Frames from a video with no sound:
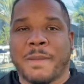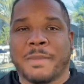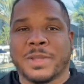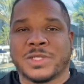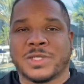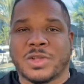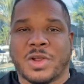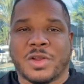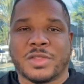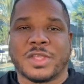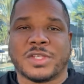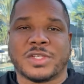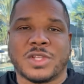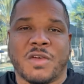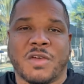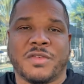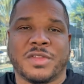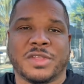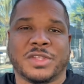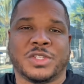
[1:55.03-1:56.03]
I'm gonna start this
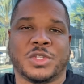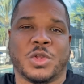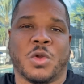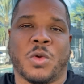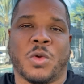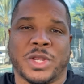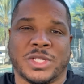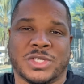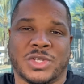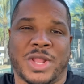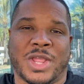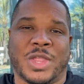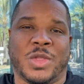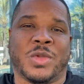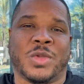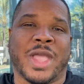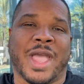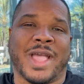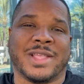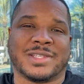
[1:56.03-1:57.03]
off with a story so that you
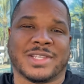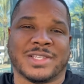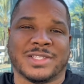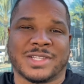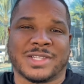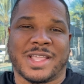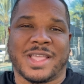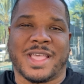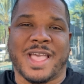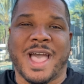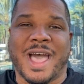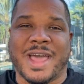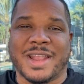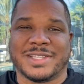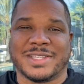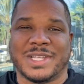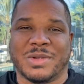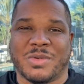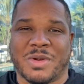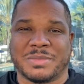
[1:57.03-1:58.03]
guys can kind
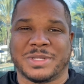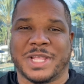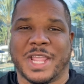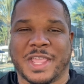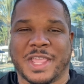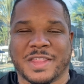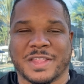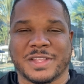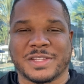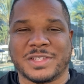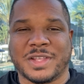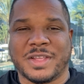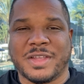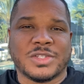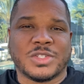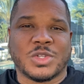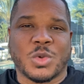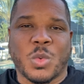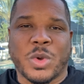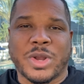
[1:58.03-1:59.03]
of see where I'm taking this.
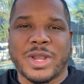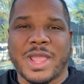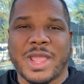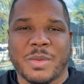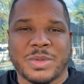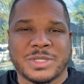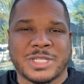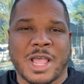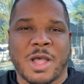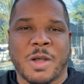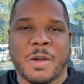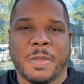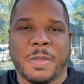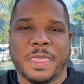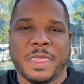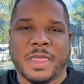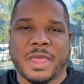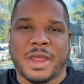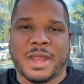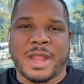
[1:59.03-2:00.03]
So one day I was out
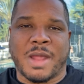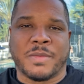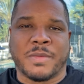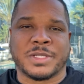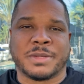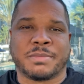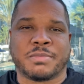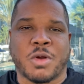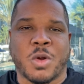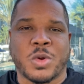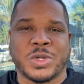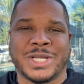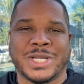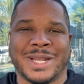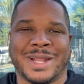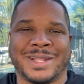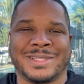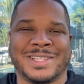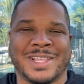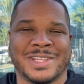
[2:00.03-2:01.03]
and I was approaching
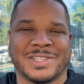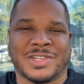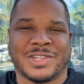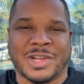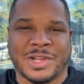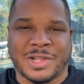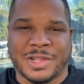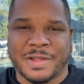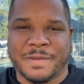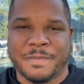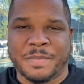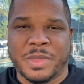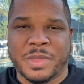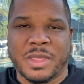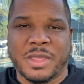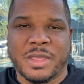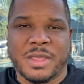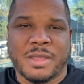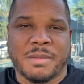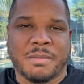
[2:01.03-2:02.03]
intentionally,
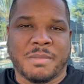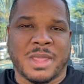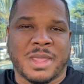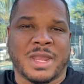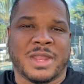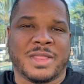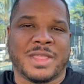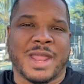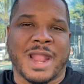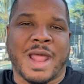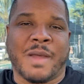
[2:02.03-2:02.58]
meaning that